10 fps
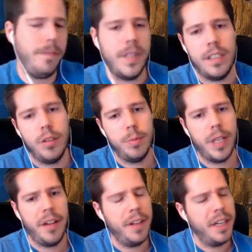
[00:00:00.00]
Excuse me,
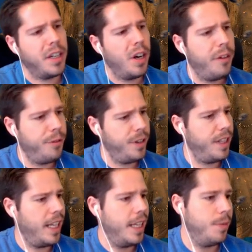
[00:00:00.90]
I've had a cough for
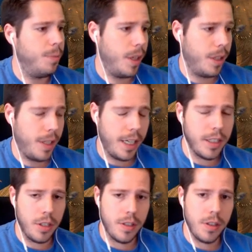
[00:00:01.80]
the last month and
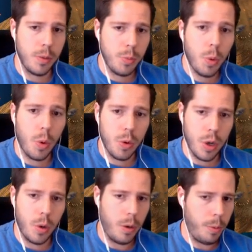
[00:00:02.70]
it just won't
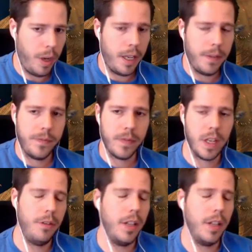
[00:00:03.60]
go away. I do